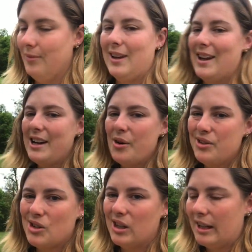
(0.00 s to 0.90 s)
And I know I
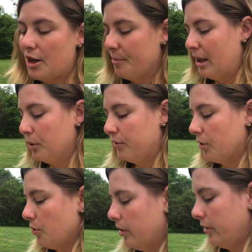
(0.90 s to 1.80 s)
started late on my loofah
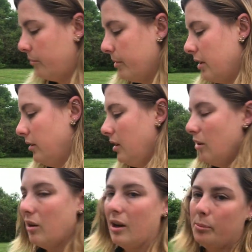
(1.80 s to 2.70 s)
gourds, but you know,
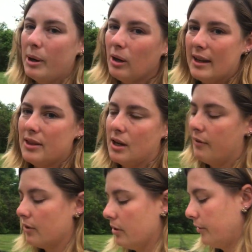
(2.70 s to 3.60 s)
guys, better late than
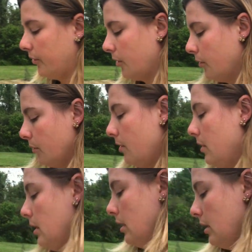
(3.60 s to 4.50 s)
never. So
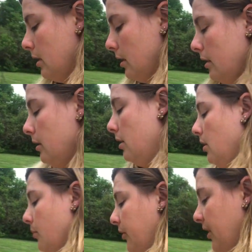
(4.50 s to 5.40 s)

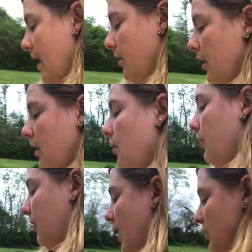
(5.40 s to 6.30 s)
we'll see how that goes.
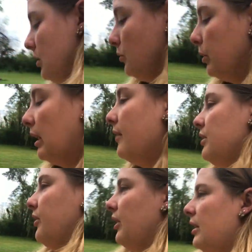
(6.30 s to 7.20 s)
I just would love to
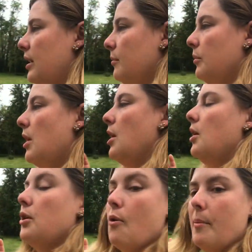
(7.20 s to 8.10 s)
see them
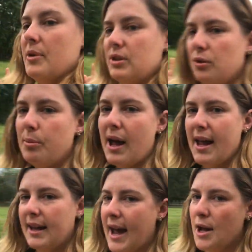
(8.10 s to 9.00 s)
go up into my
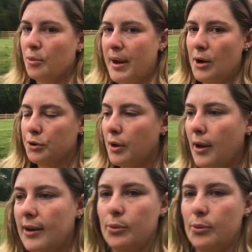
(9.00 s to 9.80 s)
cattle panel trellis,